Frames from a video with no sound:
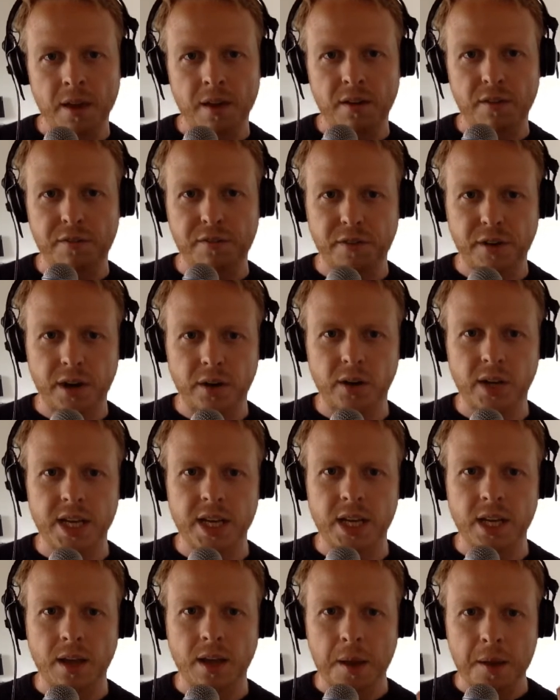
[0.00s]

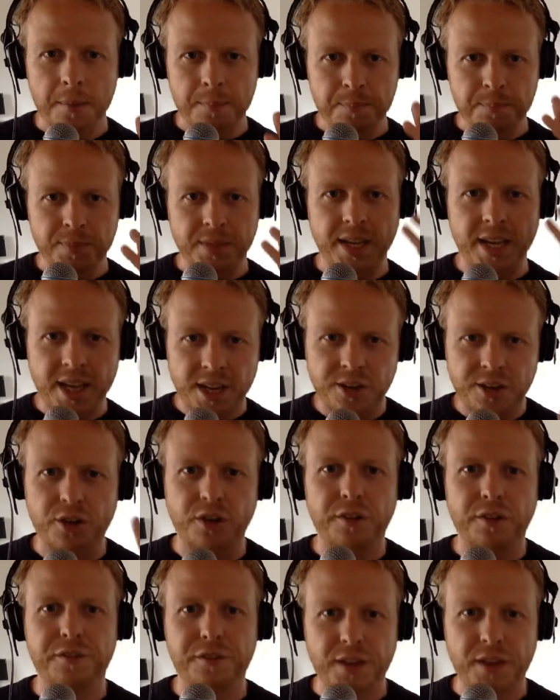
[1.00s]
fairly in
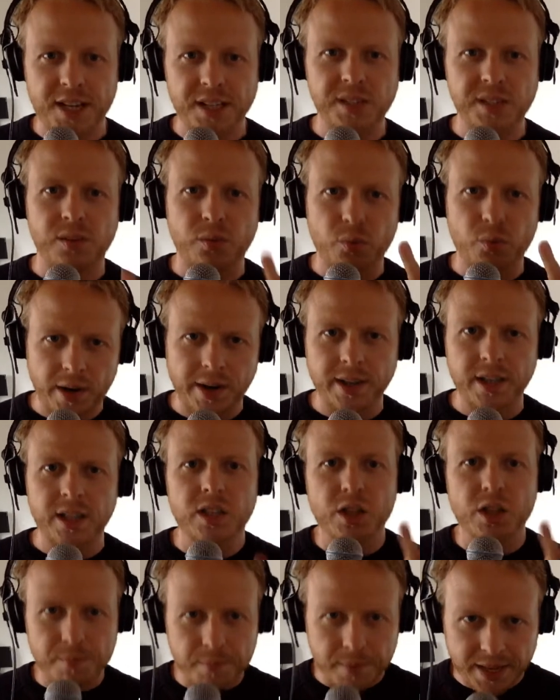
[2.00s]
your face and ready
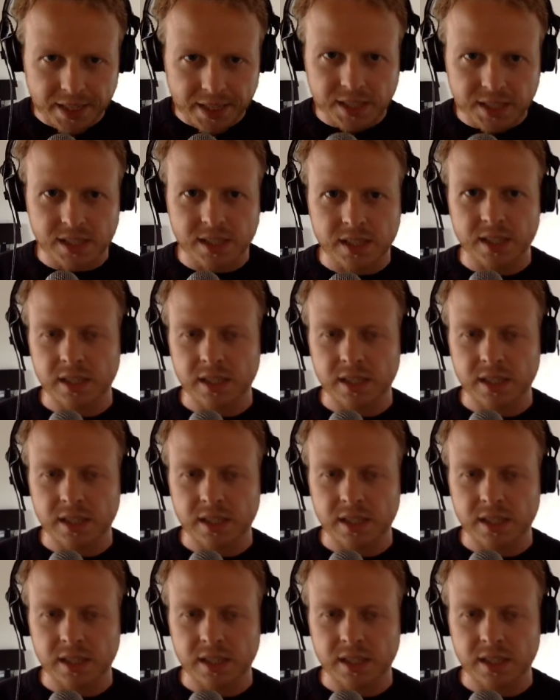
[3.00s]
to mix.